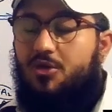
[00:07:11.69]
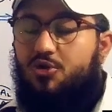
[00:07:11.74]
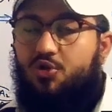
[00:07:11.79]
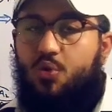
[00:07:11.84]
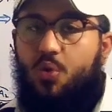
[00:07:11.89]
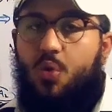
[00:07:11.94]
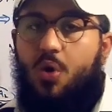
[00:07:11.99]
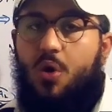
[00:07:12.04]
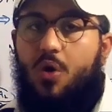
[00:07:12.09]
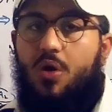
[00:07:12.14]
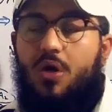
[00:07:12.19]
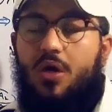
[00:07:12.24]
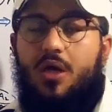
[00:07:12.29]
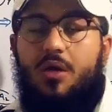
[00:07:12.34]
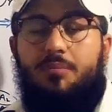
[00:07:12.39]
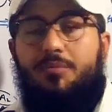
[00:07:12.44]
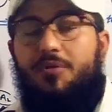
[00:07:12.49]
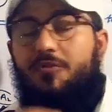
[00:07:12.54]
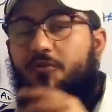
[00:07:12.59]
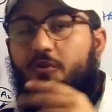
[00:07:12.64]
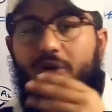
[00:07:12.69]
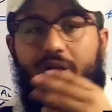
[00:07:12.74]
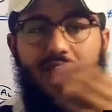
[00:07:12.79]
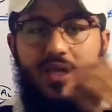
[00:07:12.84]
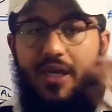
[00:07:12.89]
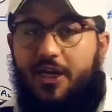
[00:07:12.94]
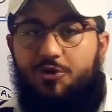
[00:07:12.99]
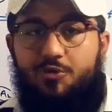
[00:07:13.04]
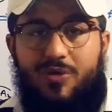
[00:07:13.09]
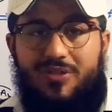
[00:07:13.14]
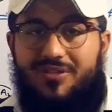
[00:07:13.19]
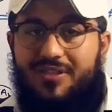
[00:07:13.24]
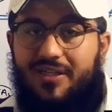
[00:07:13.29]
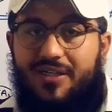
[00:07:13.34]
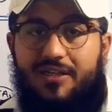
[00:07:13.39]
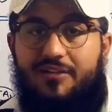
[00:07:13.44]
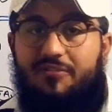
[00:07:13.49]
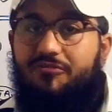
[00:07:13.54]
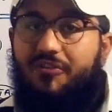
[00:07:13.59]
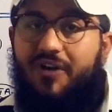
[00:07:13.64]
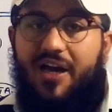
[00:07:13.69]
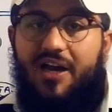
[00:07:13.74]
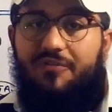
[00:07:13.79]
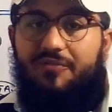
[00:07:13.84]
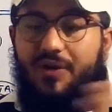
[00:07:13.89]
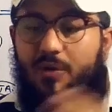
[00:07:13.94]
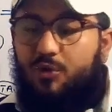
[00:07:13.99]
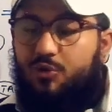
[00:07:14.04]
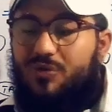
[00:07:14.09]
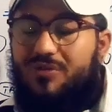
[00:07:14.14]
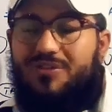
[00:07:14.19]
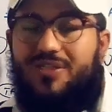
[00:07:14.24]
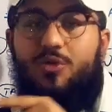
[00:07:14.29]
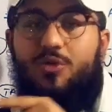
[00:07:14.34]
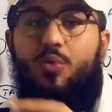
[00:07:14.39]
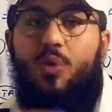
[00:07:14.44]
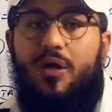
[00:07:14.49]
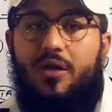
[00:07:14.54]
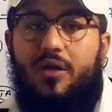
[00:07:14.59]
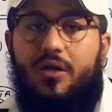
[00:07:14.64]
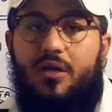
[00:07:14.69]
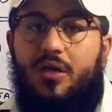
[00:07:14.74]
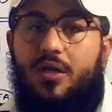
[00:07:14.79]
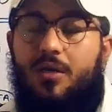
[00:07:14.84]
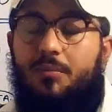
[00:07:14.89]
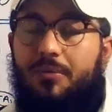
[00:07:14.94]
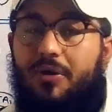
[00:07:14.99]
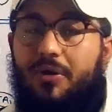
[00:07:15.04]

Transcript: So before, again, it was sending 5, now it will send 1,